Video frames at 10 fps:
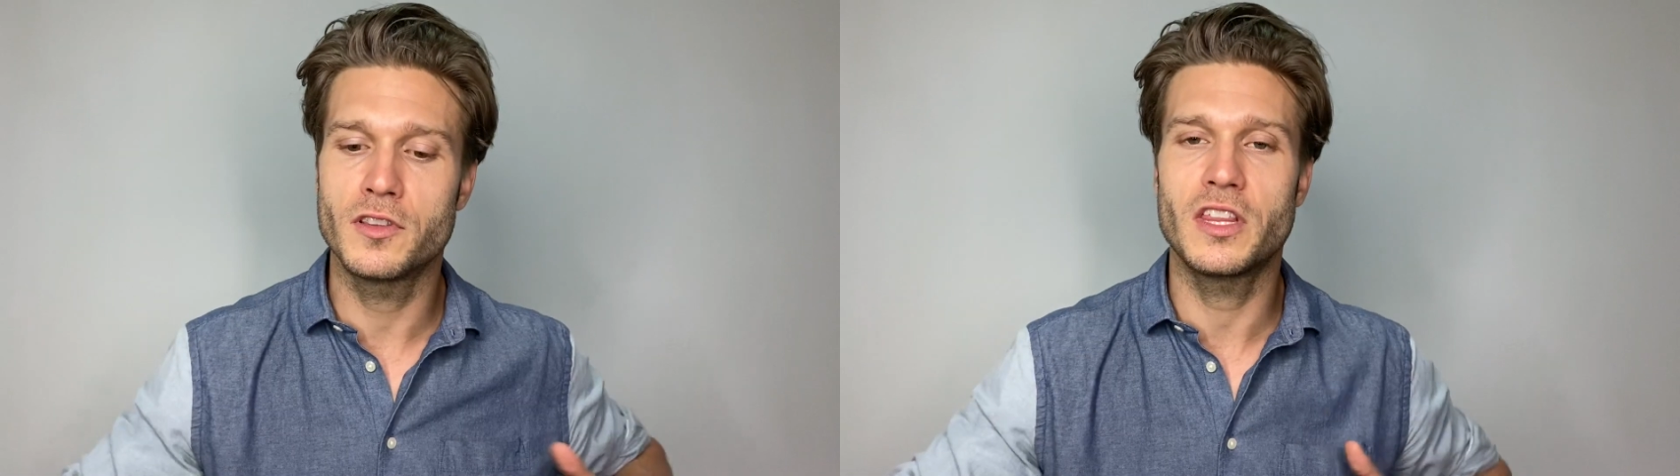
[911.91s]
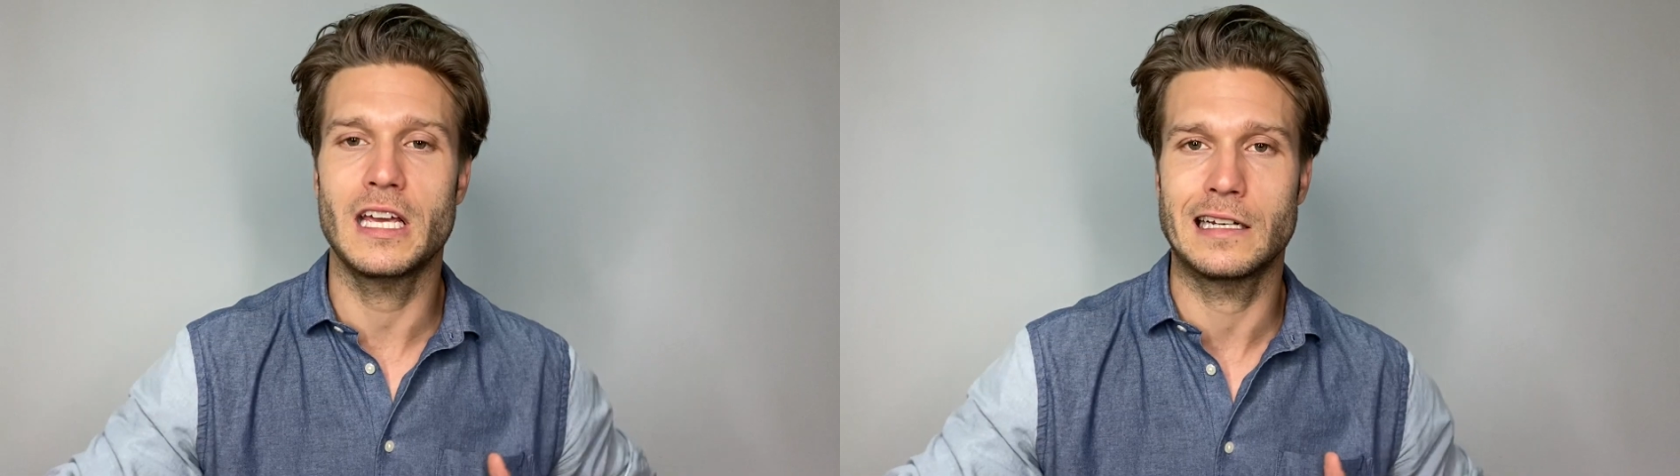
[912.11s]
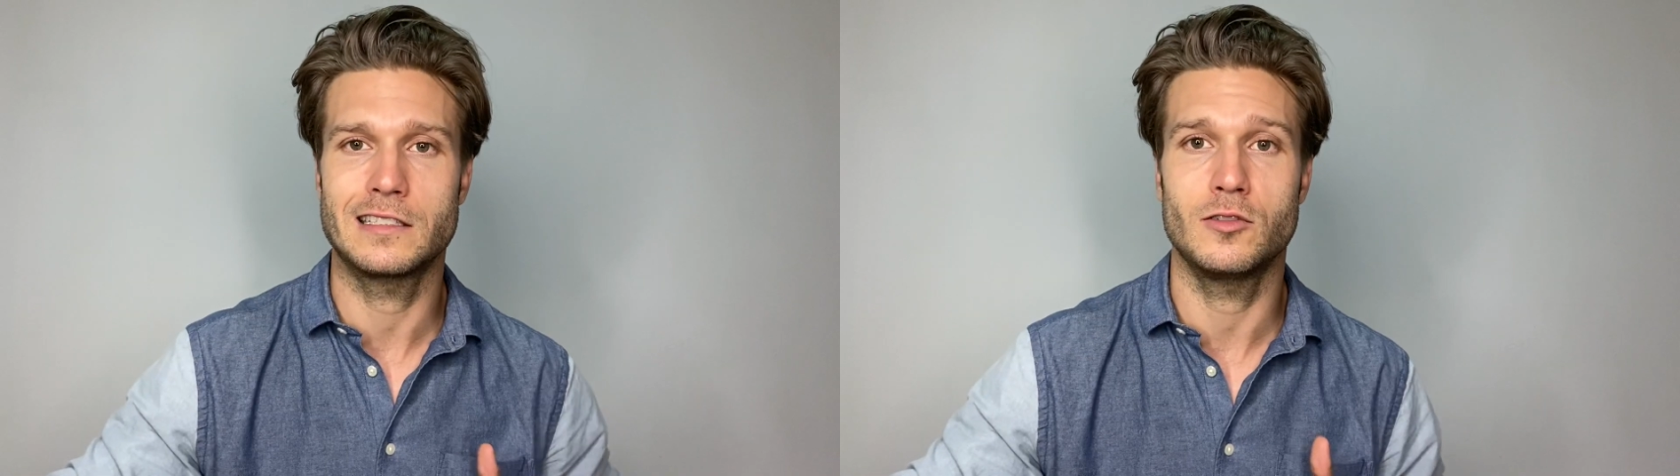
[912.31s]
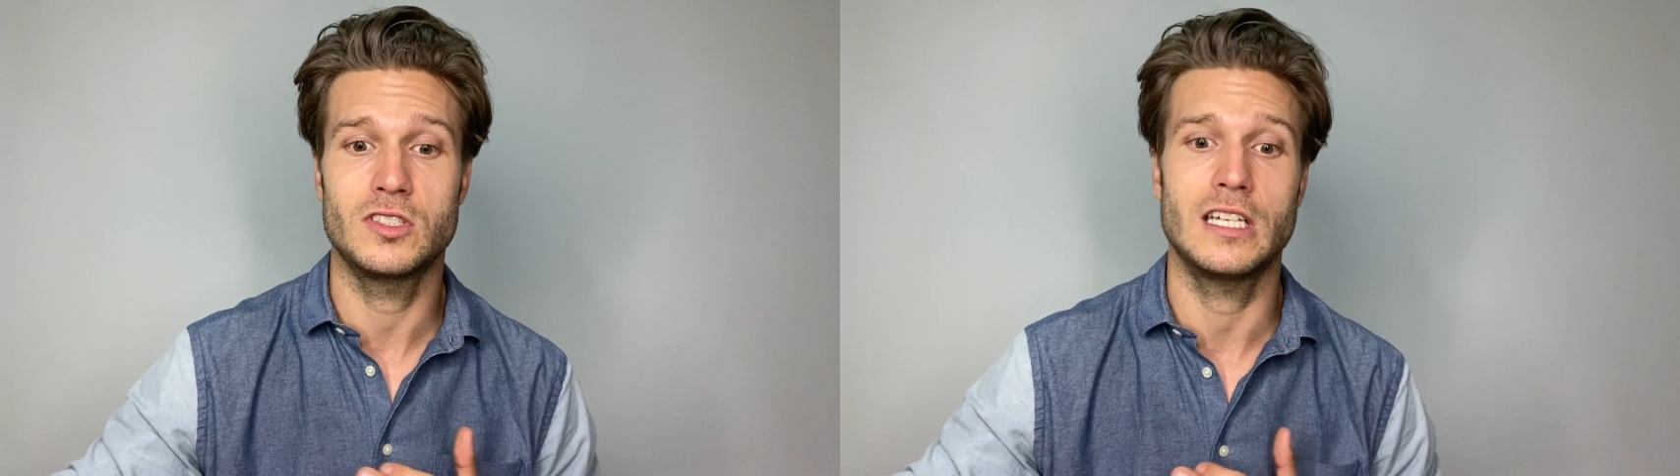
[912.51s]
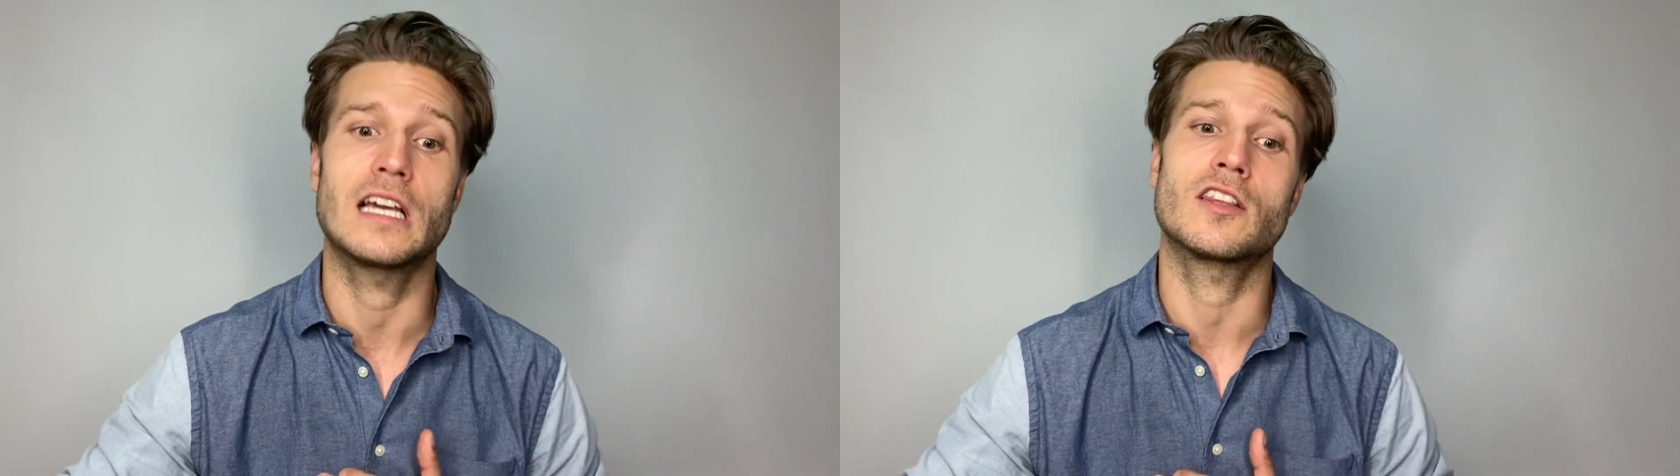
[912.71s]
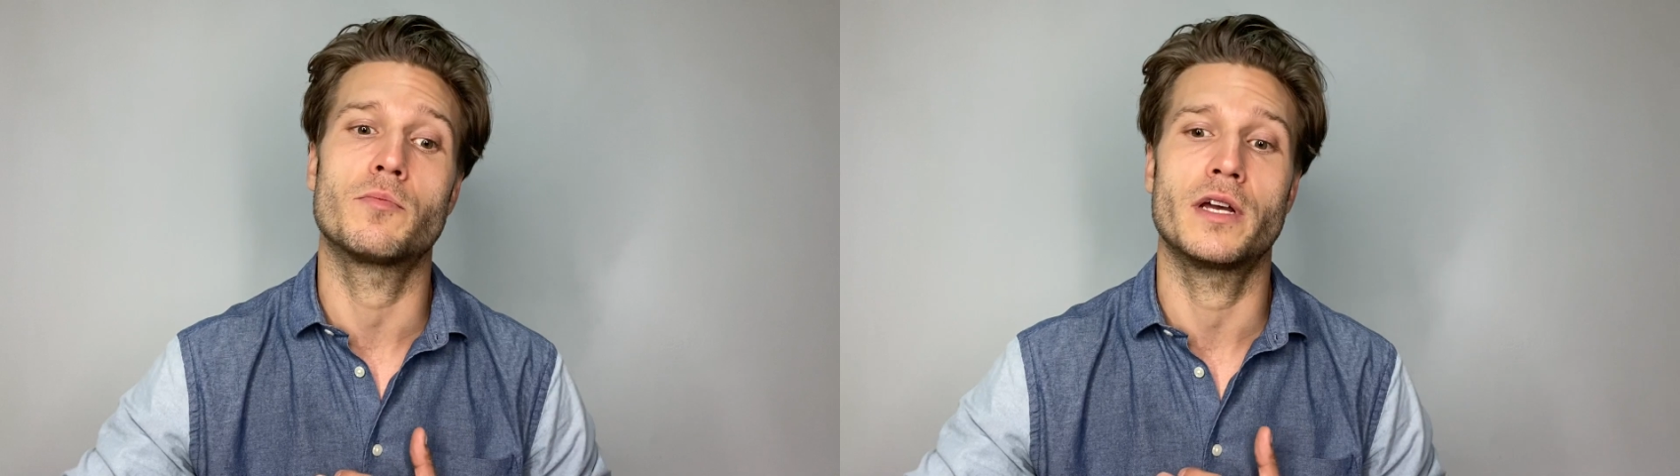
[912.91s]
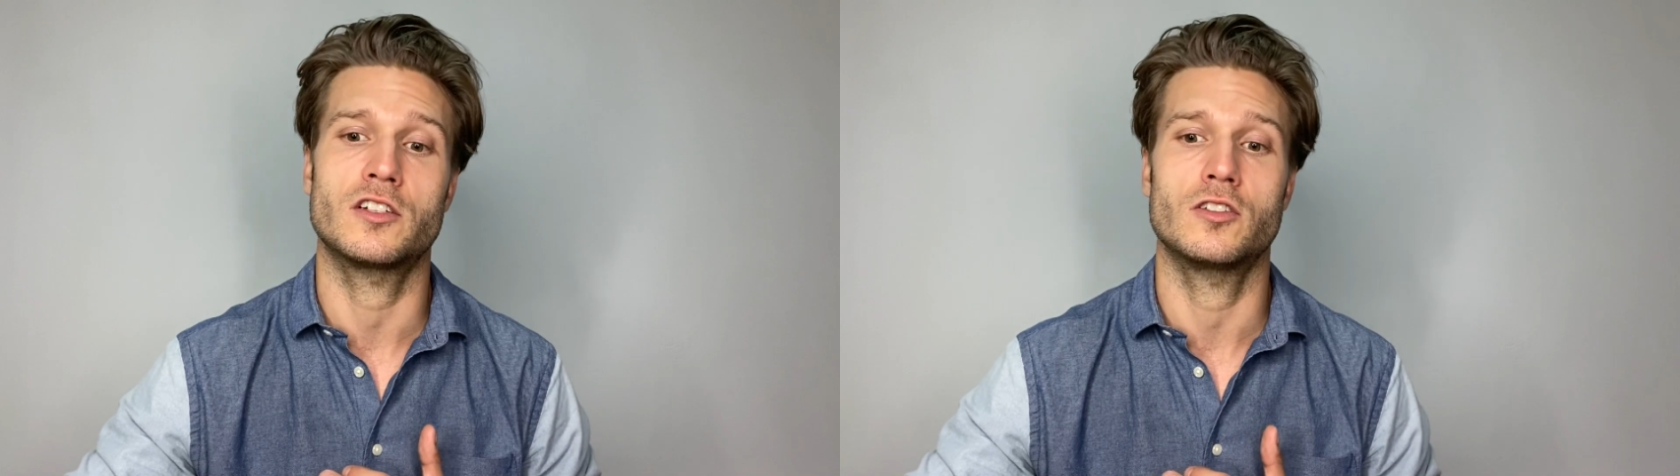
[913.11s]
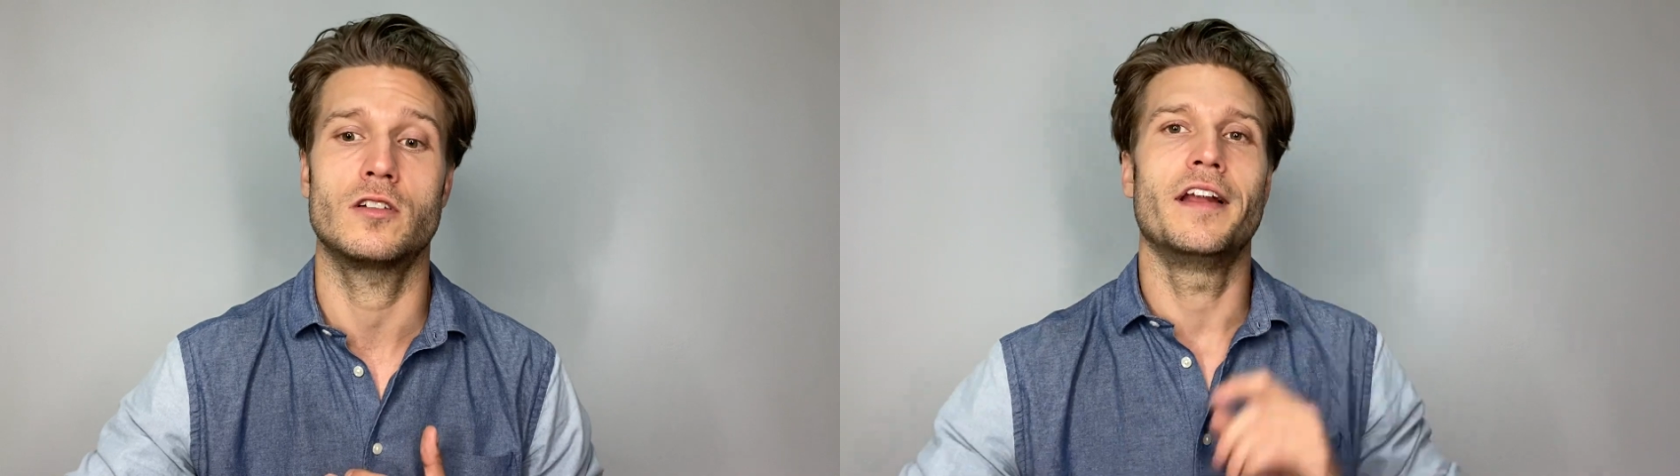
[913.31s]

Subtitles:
things you see in the picture.